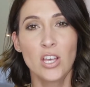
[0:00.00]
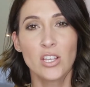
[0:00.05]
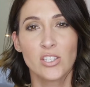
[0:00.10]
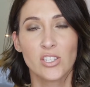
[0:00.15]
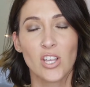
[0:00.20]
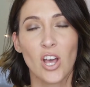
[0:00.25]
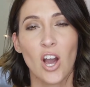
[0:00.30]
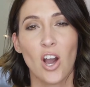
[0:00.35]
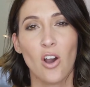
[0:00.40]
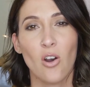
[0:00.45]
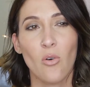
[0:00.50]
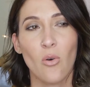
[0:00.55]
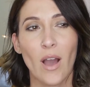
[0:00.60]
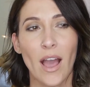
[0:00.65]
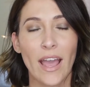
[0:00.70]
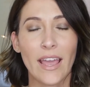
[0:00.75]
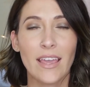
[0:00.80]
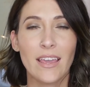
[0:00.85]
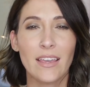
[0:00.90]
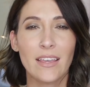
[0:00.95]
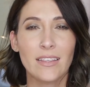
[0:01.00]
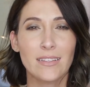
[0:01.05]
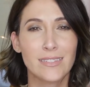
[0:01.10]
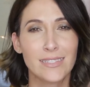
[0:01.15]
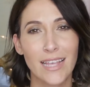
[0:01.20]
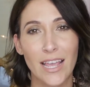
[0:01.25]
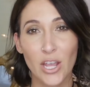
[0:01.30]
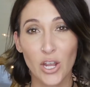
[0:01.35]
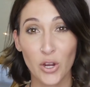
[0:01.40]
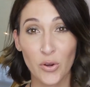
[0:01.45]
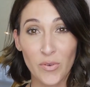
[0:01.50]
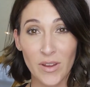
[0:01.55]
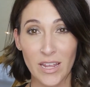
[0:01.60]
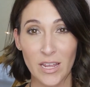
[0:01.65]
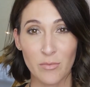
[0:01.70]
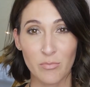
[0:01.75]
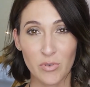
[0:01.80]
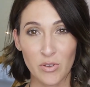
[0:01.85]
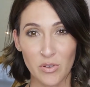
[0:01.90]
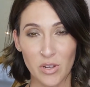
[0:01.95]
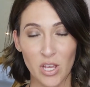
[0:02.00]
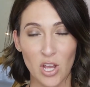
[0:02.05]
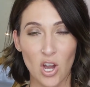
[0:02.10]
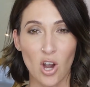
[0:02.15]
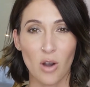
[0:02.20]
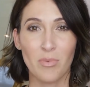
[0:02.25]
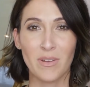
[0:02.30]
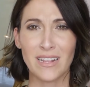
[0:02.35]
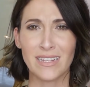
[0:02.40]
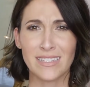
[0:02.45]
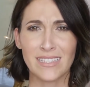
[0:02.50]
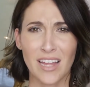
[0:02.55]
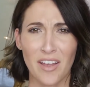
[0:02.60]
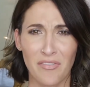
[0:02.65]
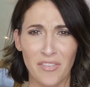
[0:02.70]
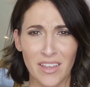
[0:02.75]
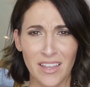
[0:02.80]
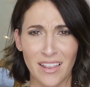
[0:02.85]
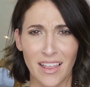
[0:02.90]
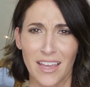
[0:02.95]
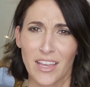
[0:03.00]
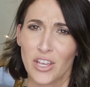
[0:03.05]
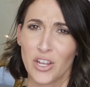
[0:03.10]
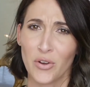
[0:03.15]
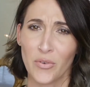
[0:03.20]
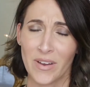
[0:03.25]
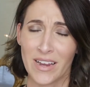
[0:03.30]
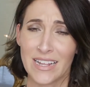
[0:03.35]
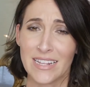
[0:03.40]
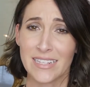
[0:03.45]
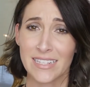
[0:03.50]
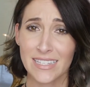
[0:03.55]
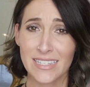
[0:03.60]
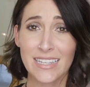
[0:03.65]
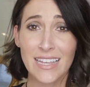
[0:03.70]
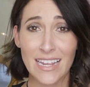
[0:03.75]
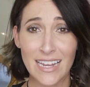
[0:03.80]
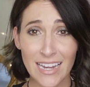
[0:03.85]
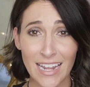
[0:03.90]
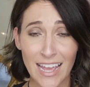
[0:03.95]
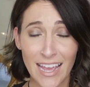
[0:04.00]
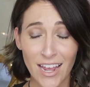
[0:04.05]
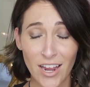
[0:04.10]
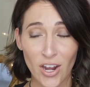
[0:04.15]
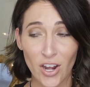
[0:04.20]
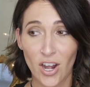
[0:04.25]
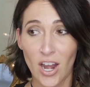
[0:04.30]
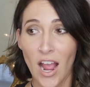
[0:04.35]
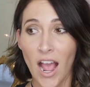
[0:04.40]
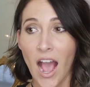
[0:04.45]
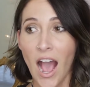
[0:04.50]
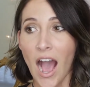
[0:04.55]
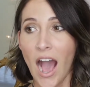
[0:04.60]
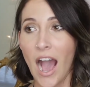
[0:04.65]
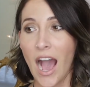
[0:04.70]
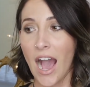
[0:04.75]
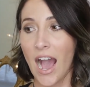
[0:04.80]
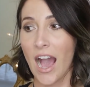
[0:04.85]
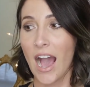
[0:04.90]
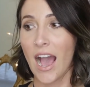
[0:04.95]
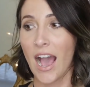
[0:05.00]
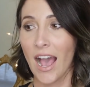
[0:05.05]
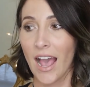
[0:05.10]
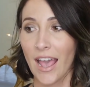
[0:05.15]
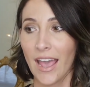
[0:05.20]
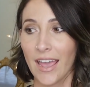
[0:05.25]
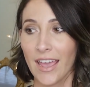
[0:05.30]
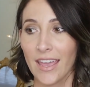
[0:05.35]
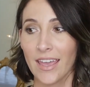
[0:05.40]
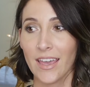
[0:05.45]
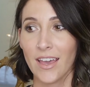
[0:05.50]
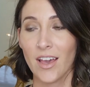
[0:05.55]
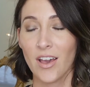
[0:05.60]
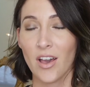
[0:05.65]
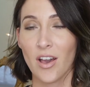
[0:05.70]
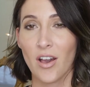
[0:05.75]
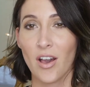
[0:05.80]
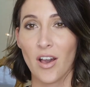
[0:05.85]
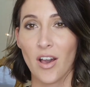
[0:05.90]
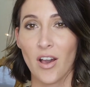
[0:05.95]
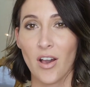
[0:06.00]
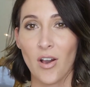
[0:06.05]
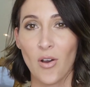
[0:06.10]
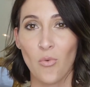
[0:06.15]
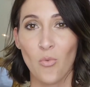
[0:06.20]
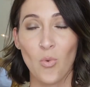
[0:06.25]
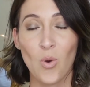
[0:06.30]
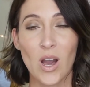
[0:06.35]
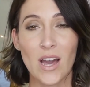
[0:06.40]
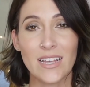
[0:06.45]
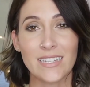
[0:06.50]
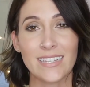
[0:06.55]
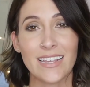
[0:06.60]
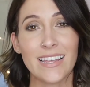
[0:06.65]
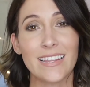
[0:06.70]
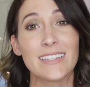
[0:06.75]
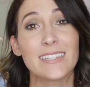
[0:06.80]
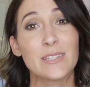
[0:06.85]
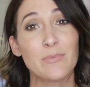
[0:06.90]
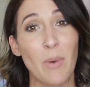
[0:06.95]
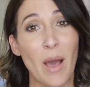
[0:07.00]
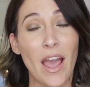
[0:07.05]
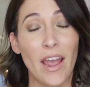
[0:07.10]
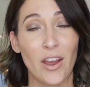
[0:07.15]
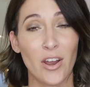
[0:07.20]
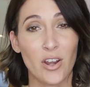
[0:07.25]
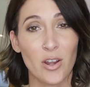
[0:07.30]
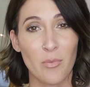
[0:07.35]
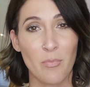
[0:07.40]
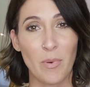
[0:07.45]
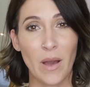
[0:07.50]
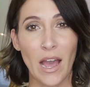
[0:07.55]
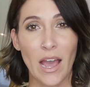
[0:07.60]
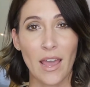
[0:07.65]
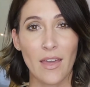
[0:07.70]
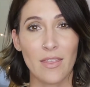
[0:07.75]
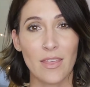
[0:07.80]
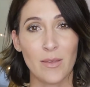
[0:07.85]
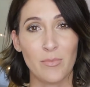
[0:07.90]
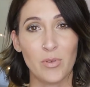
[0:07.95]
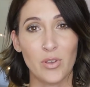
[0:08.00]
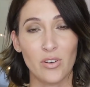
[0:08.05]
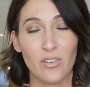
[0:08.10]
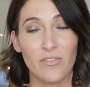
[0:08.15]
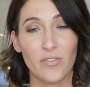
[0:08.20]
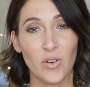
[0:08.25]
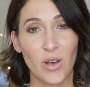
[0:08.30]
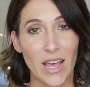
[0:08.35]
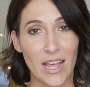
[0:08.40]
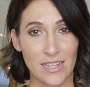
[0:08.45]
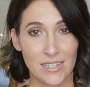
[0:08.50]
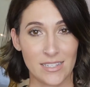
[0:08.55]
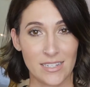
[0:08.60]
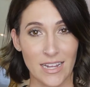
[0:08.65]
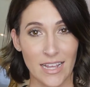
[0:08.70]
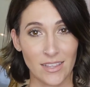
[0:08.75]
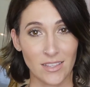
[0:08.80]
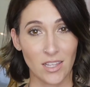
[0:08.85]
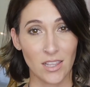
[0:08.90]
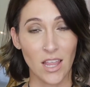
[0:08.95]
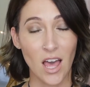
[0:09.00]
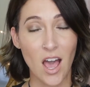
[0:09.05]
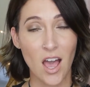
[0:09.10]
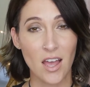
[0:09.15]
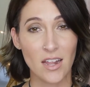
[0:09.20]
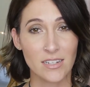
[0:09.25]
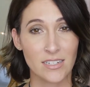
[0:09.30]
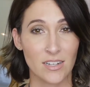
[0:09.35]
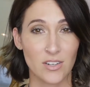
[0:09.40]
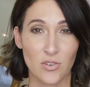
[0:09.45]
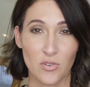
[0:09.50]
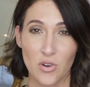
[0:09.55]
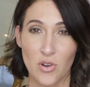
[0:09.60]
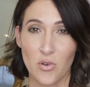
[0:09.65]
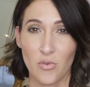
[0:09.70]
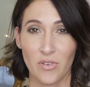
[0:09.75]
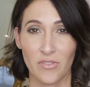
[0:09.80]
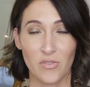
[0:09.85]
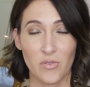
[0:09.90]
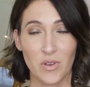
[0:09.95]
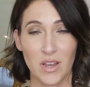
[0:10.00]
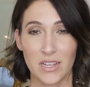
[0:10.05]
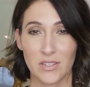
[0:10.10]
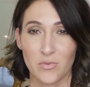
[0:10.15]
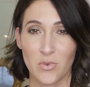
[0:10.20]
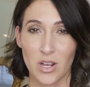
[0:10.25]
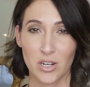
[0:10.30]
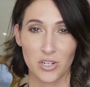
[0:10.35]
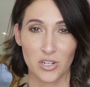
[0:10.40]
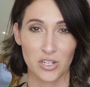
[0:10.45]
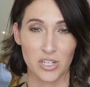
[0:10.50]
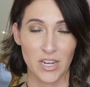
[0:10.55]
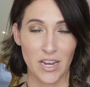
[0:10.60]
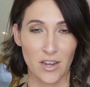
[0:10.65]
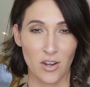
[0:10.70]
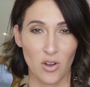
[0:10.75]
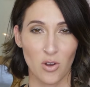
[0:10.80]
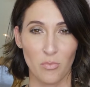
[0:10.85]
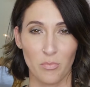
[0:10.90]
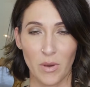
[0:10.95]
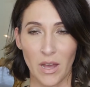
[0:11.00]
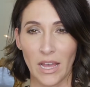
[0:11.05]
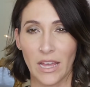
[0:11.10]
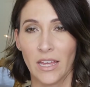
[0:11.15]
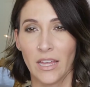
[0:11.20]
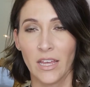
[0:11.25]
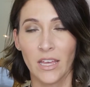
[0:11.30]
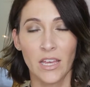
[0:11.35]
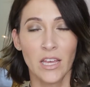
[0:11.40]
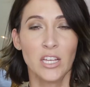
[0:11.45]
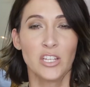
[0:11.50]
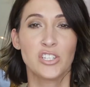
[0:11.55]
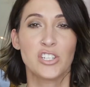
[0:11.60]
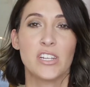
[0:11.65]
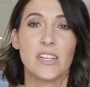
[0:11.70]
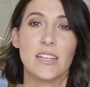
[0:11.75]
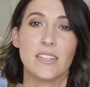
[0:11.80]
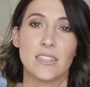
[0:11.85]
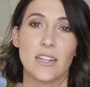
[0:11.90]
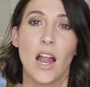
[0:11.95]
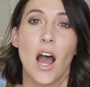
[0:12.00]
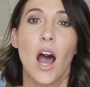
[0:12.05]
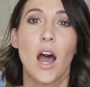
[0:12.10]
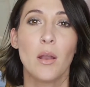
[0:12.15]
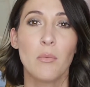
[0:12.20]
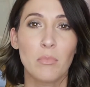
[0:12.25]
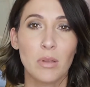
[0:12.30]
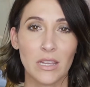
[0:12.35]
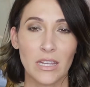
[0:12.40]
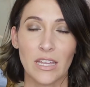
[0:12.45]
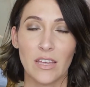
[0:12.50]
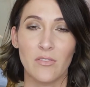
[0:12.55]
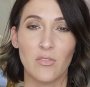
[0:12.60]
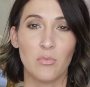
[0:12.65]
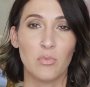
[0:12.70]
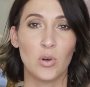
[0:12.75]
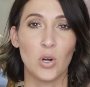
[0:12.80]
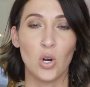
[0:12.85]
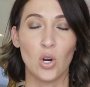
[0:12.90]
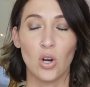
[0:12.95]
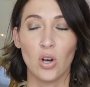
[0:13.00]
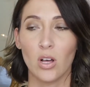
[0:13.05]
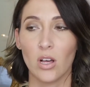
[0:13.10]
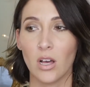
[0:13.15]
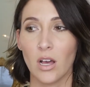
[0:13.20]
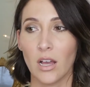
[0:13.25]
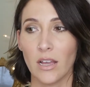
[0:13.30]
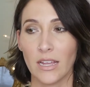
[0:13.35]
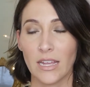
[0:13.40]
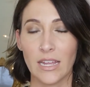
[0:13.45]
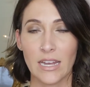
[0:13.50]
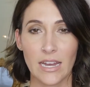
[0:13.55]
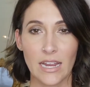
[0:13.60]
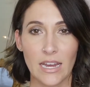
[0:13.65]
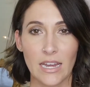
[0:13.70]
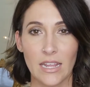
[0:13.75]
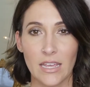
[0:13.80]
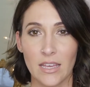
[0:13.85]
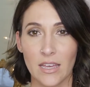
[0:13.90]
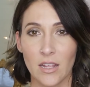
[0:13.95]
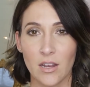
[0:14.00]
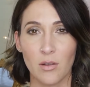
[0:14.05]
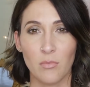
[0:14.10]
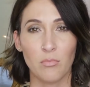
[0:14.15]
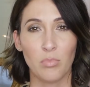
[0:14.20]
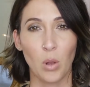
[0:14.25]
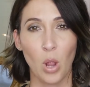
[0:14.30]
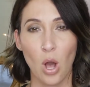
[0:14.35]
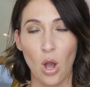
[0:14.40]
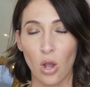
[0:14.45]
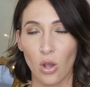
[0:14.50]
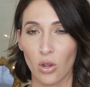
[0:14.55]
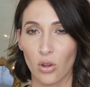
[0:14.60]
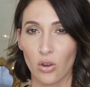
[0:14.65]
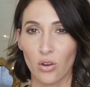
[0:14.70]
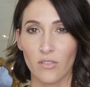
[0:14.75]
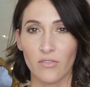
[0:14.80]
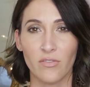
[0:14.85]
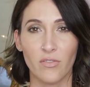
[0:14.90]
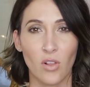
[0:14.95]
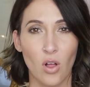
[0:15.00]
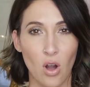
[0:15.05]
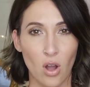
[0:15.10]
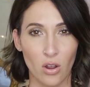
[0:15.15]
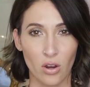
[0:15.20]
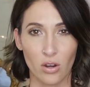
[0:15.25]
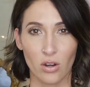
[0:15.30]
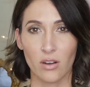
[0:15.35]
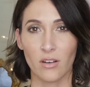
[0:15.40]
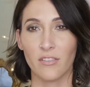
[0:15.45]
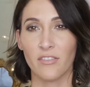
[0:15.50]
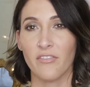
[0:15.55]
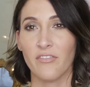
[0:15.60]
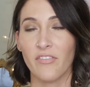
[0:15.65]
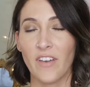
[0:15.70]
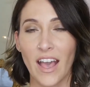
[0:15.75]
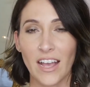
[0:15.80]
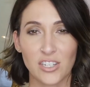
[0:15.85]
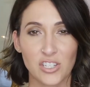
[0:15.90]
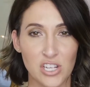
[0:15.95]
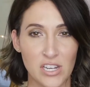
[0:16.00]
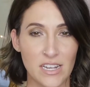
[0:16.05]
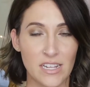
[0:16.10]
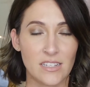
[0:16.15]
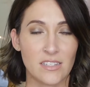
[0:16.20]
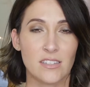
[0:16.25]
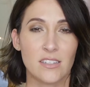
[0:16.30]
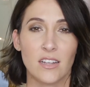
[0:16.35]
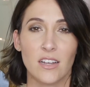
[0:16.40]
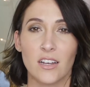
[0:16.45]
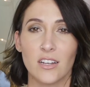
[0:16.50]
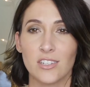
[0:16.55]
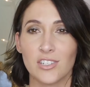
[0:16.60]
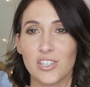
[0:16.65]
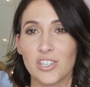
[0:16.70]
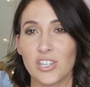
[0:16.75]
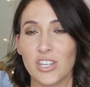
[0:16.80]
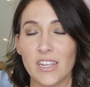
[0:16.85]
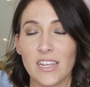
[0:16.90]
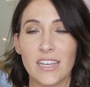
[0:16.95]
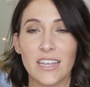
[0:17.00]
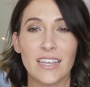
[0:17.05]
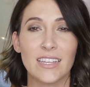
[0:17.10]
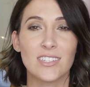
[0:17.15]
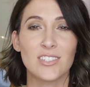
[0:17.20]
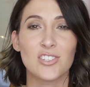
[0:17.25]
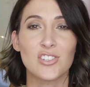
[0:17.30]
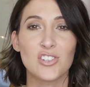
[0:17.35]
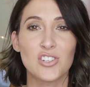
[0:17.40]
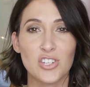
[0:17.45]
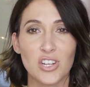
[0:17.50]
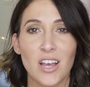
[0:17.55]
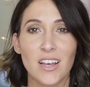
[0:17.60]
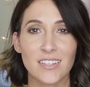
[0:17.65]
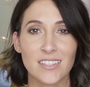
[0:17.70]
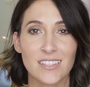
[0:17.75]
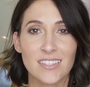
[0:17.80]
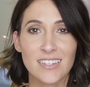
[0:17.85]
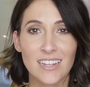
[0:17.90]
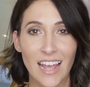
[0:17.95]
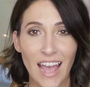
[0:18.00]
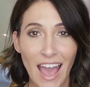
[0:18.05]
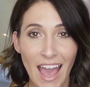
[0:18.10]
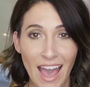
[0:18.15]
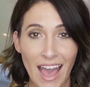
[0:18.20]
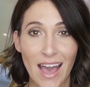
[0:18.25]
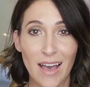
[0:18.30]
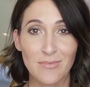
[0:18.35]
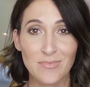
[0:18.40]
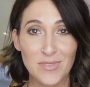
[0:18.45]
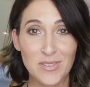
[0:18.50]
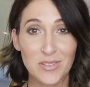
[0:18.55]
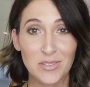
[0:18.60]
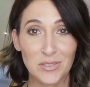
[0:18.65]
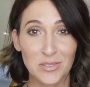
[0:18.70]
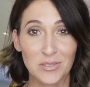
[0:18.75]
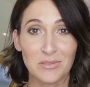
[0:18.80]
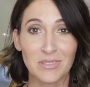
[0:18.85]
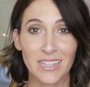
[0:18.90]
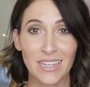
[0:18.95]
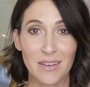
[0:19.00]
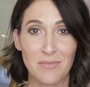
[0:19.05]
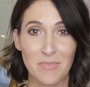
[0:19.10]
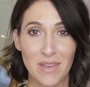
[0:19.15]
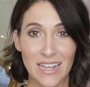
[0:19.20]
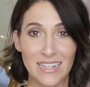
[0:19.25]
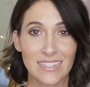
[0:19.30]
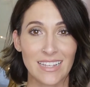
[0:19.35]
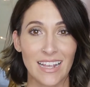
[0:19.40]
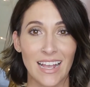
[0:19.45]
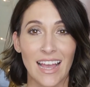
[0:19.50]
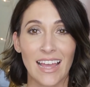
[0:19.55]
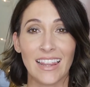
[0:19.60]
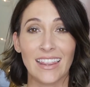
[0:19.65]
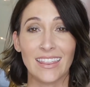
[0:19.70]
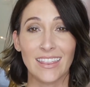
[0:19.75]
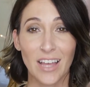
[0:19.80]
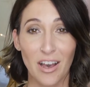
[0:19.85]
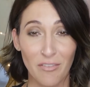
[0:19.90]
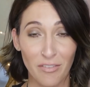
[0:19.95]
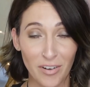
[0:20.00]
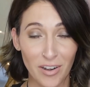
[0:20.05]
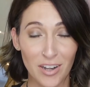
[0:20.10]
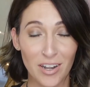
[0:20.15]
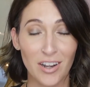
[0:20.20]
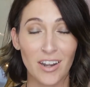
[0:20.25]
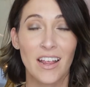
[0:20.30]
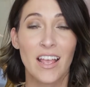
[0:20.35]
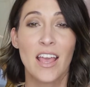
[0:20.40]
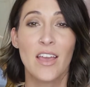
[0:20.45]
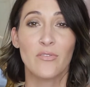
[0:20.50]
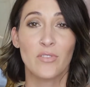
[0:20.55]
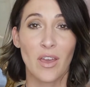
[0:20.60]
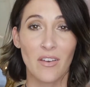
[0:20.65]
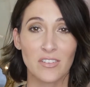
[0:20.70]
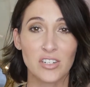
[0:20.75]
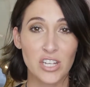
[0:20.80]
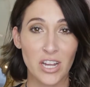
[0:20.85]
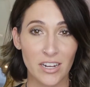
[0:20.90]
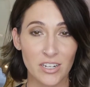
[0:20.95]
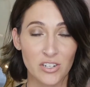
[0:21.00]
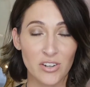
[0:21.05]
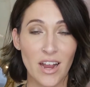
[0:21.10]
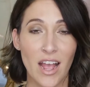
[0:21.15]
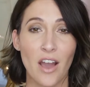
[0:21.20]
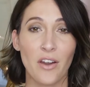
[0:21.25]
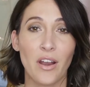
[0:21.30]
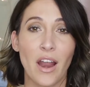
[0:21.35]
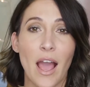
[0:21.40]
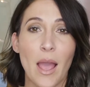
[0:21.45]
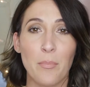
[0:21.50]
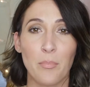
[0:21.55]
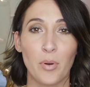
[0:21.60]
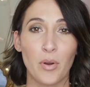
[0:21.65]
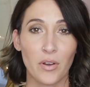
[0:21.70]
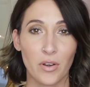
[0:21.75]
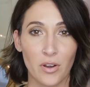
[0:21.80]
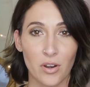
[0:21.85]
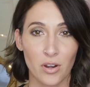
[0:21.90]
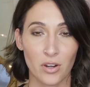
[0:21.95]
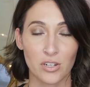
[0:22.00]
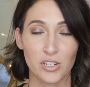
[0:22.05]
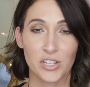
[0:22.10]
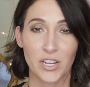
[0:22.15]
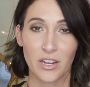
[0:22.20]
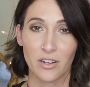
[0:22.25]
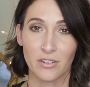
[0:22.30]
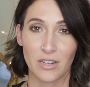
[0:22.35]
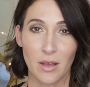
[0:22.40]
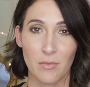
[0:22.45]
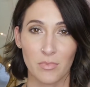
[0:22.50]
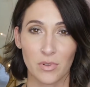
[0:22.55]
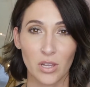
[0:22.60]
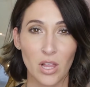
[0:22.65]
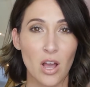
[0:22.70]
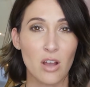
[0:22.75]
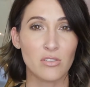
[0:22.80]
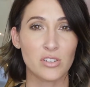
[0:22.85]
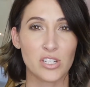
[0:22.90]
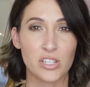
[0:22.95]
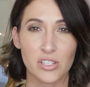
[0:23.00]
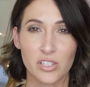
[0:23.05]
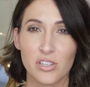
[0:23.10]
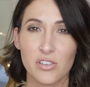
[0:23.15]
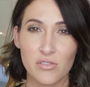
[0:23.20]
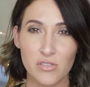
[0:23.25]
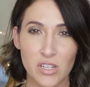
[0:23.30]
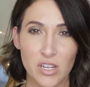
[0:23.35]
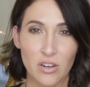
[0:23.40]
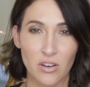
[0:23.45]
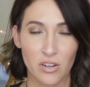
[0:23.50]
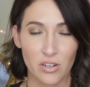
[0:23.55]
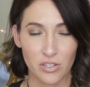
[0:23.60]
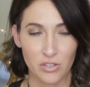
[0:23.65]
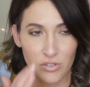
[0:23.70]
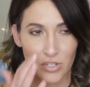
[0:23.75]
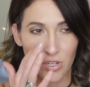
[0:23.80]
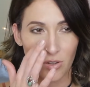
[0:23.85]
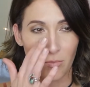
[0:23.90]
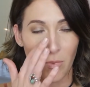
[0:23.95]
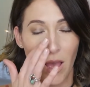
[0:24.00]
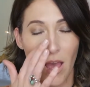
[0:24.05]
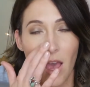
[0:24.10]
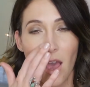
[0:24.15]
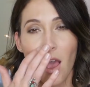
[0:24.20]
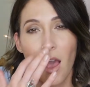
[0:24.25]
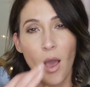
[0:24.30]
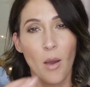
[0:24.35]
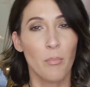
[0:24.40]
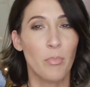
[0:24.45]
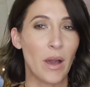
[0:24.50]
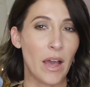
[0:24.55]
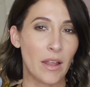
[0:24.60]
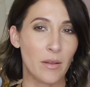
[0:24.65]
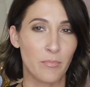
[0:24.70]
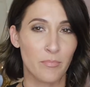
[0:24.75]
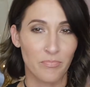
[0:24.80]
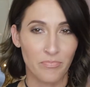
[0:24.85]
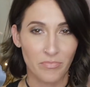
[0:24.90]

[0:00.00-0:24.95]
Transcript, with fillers: So I say Korean beauty haul, but it's definitely like Korean skincare. I was inspired by the beautiful Estee Lalonde. I don't know if you guys watch her channel, but she is an unbelievable Canadian blogger, vlogger, fashionista. She is just absolutely amazing. I love her. If you haven't checked her out, I put her channel down below. She's huge here on YouTube, but